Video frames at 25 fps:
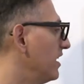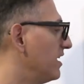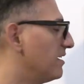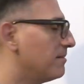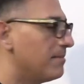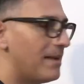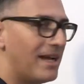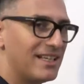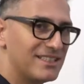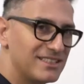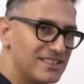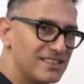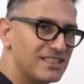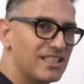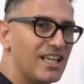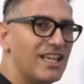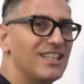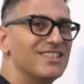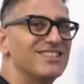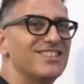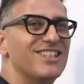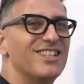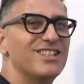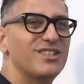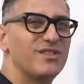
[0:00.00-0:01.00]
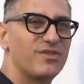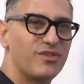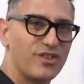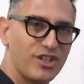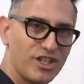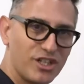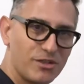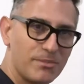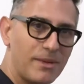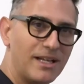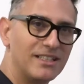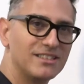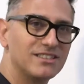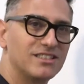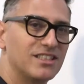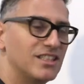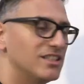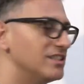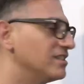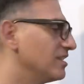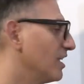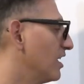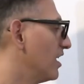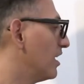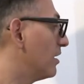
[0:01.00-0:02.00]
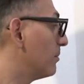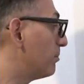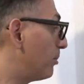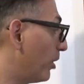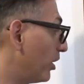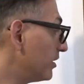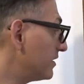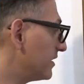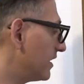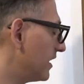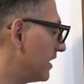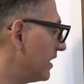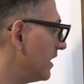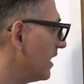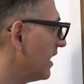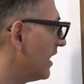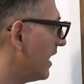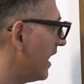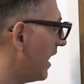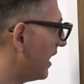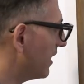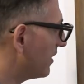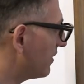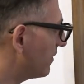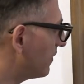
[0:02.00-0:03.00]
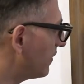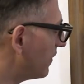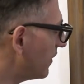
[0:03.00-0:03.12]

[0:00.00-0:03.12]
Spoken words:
emaciated, fragmented body, and